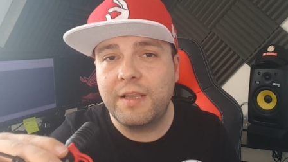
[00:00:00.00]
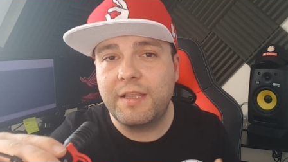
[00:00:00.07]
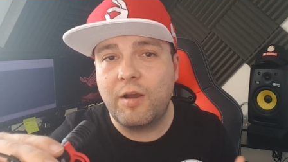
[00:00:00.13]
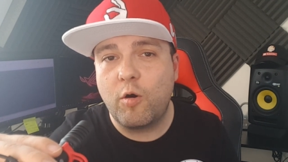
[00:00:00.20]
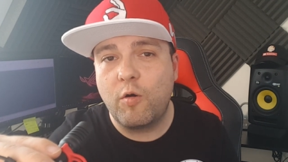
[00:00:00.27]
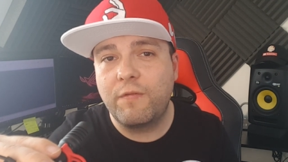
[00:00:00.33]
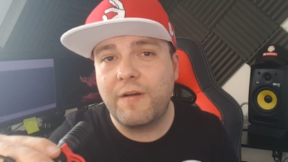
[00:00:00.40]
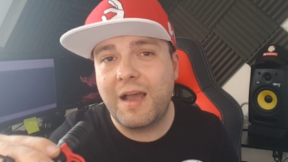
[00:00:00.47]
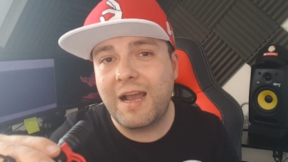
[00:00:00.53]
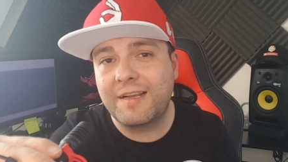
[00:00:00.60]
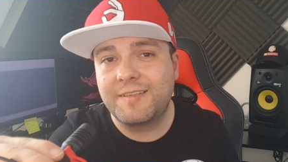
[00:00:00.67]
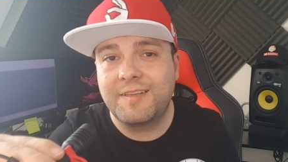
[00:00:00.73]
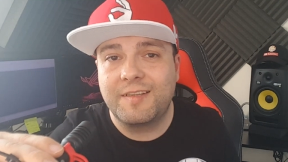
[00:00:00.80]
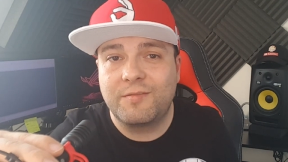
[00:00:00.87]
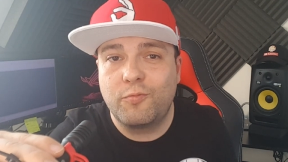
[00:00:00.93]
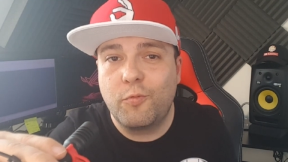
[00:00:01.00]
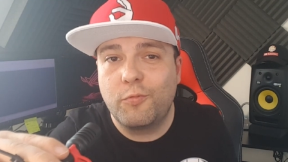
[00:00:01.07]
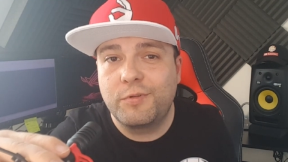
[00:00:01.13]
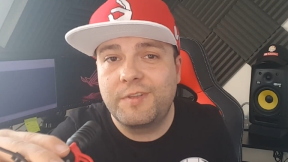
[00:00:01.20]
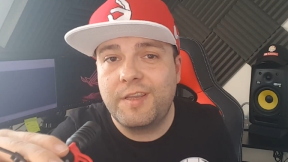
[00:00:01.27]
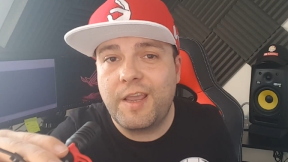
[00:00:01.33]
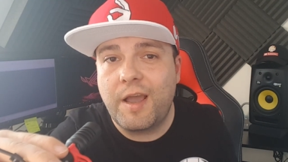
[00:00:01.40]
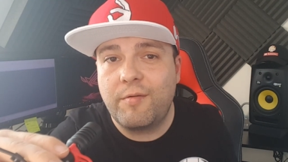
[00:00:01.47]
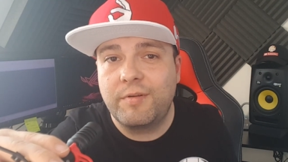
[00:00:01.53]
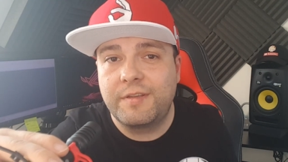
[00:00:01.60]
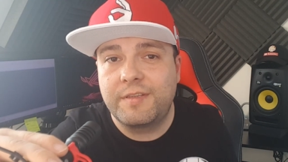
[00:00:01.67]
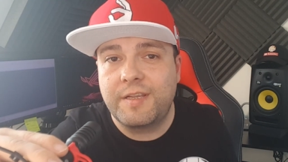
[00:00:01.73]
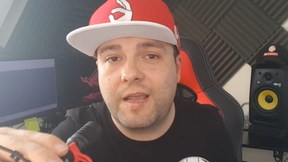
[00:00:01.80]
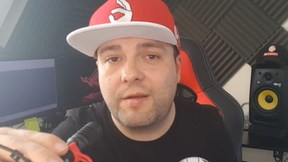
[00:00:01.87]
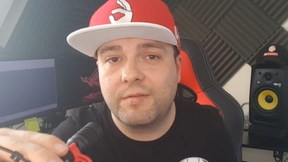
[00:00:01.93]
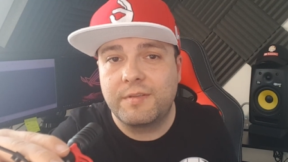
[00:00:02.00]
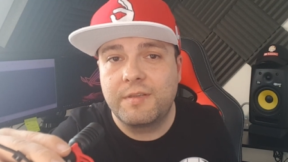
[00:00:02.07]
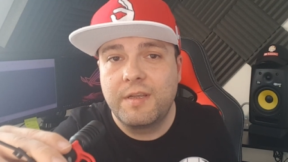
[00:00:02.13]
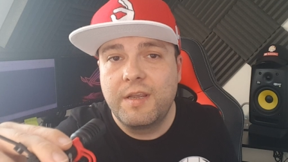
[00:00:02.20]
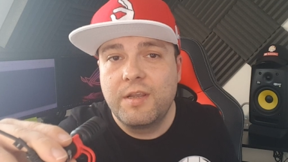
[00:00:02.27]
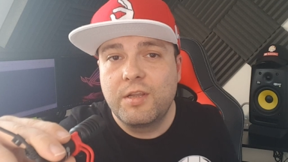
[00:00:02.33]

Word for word: the off axis, we will see how it sounds.